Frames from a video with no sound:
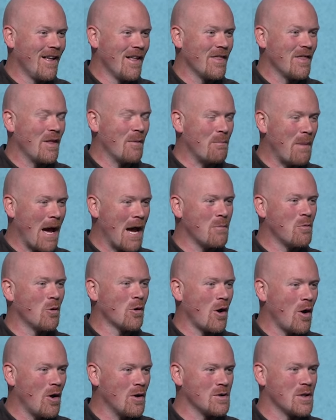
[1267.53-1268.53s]
the Bible
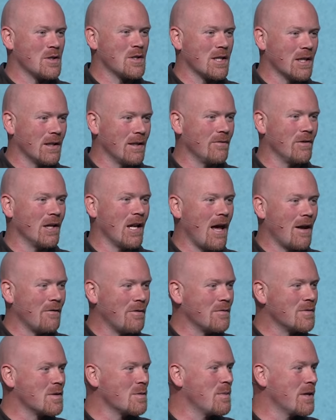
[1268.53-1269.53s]
calls us to live a life
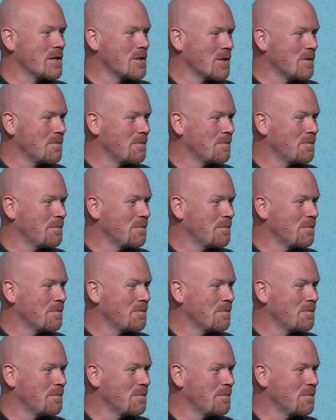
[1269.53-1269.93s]
of submission.